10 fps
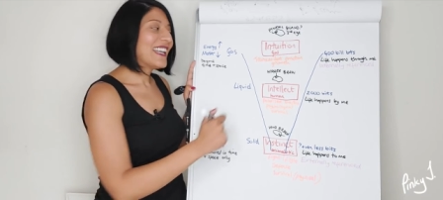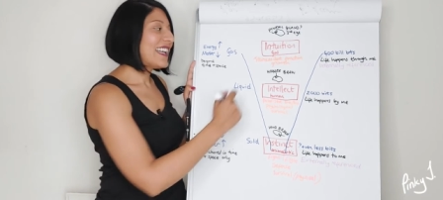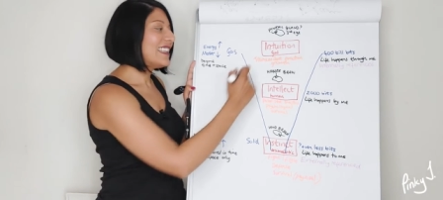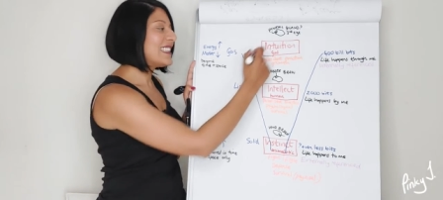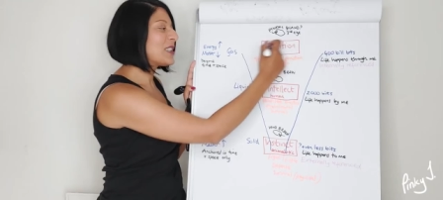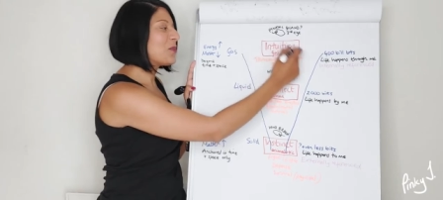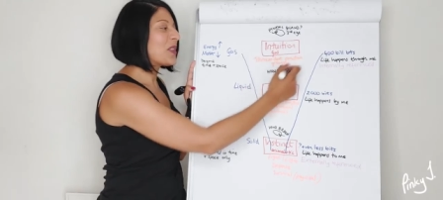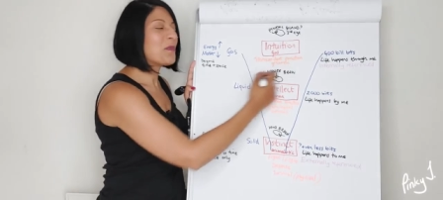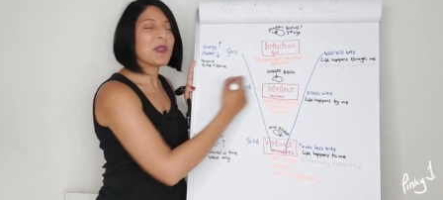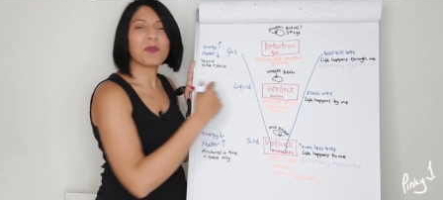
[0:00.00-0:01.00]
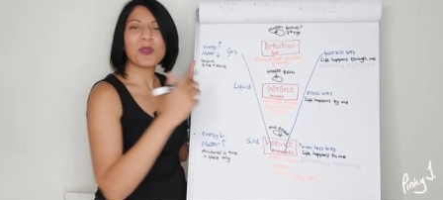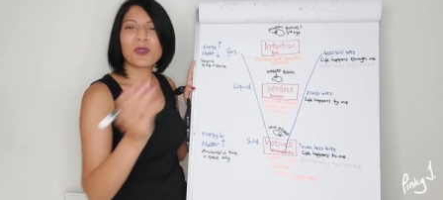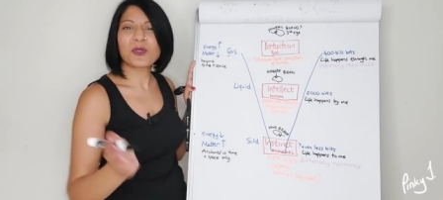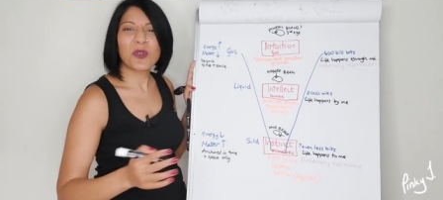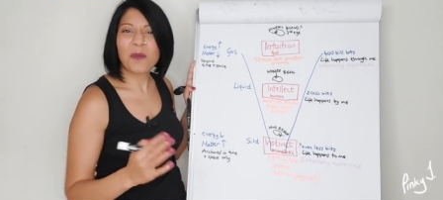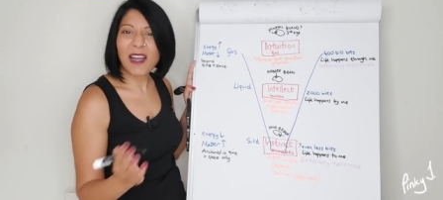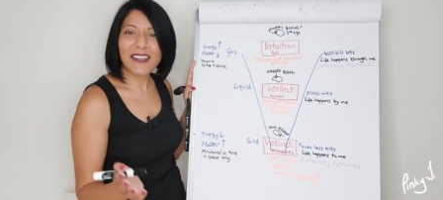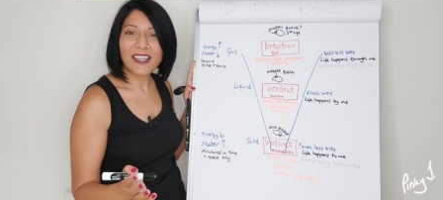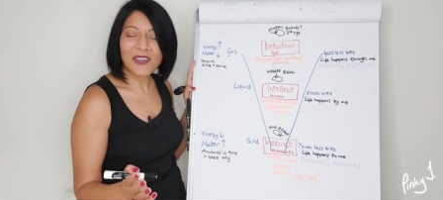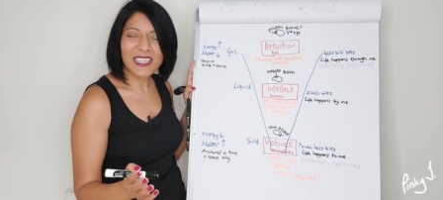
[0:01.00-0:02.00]
And this is what the people who talk about
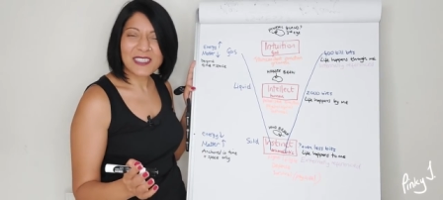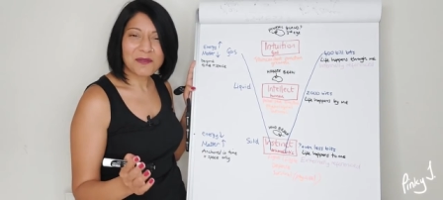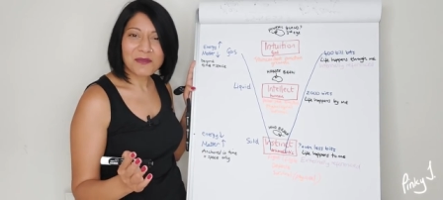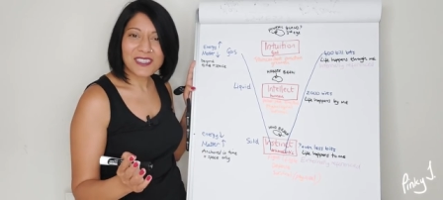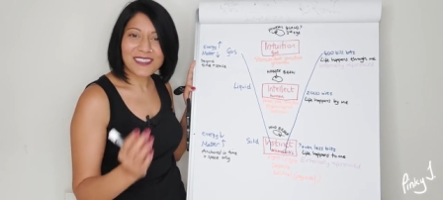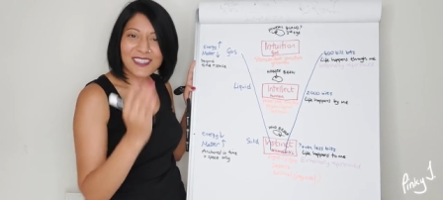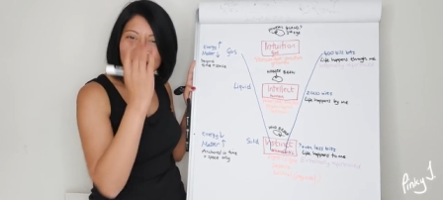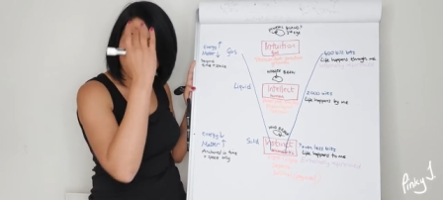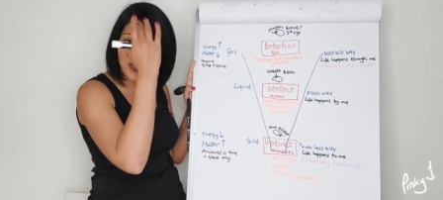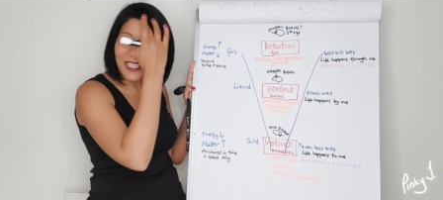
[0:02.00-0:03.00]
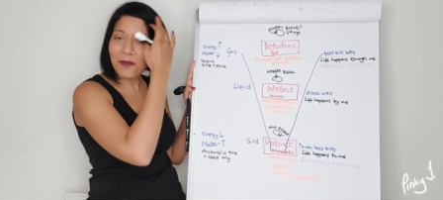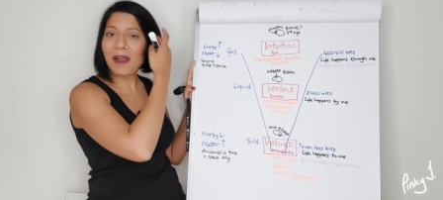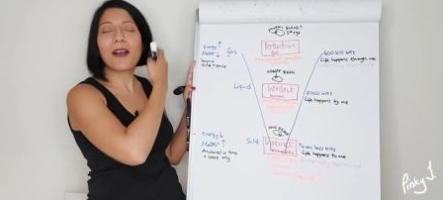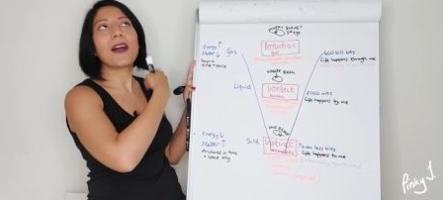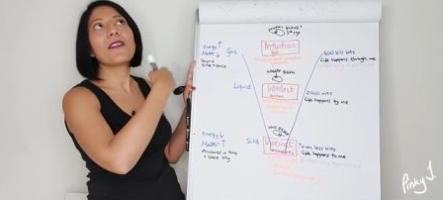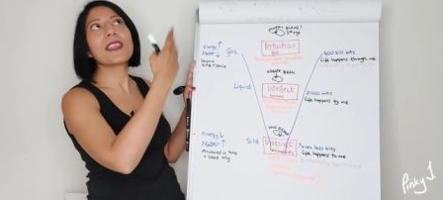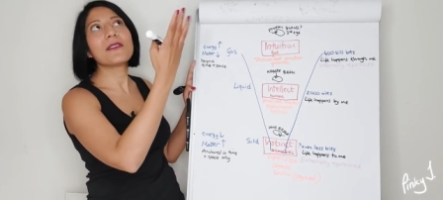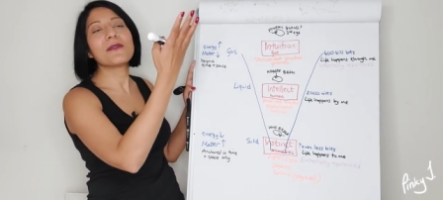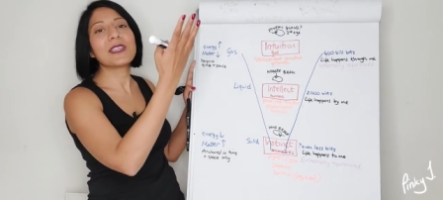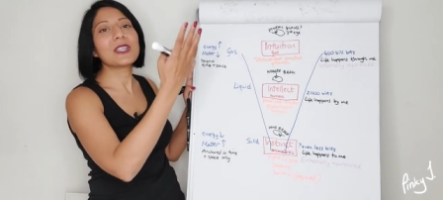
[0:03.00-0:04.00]
enlightenment are talking about, how they
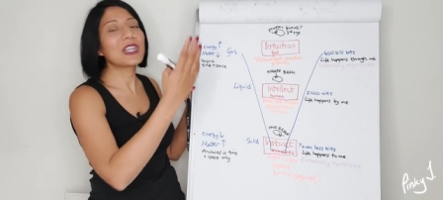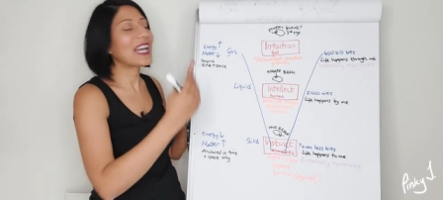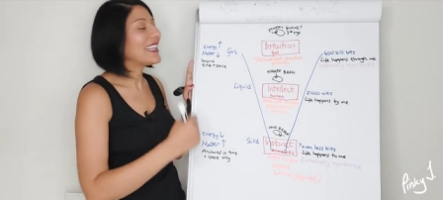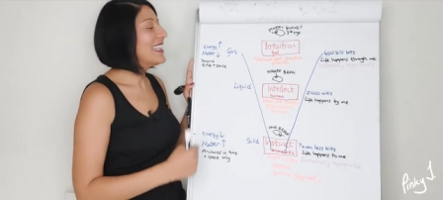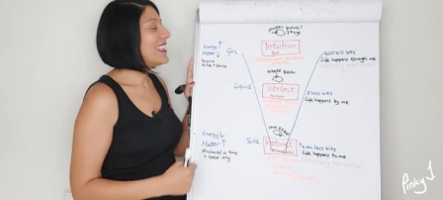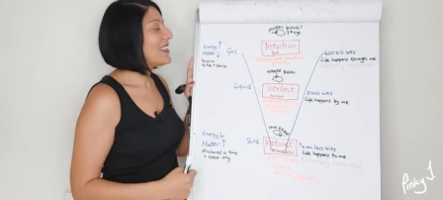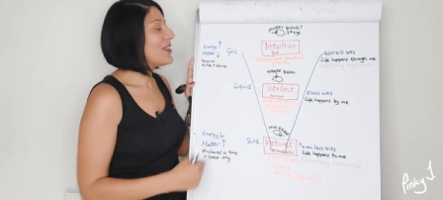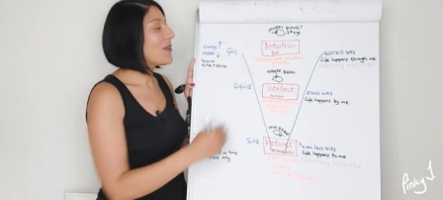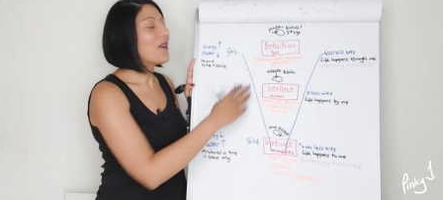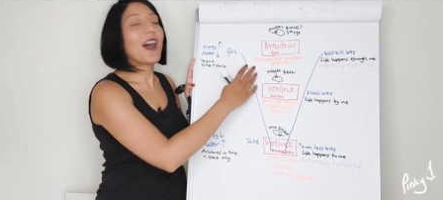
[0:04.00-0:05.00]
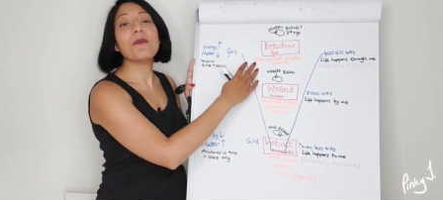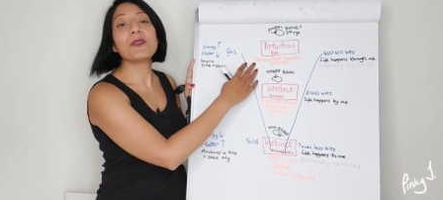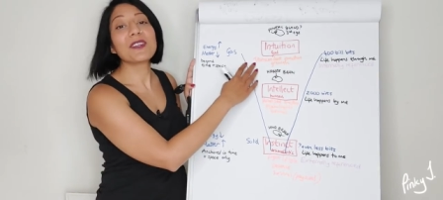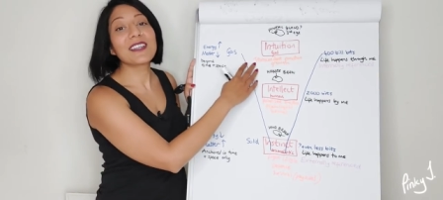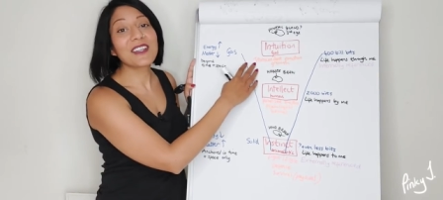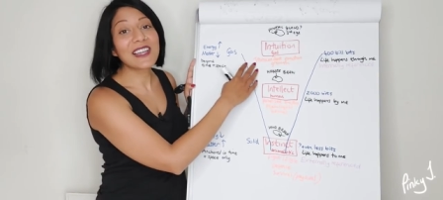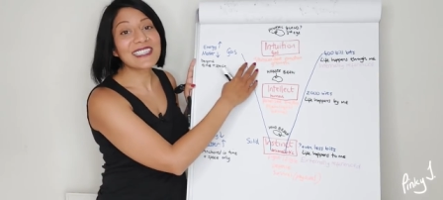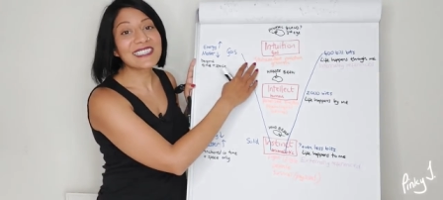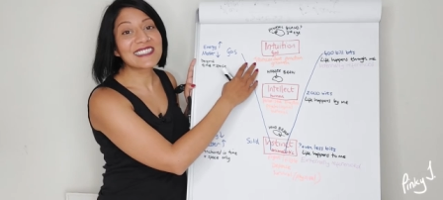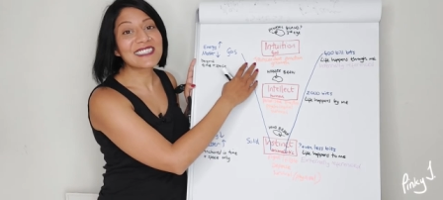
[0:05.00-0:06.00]
feel that, you know, I'm not
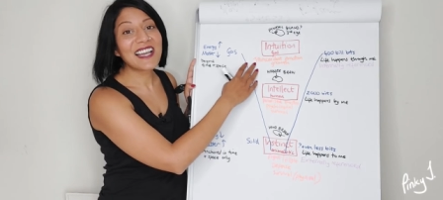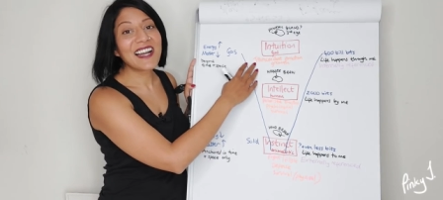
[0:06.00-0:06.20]
enlightened.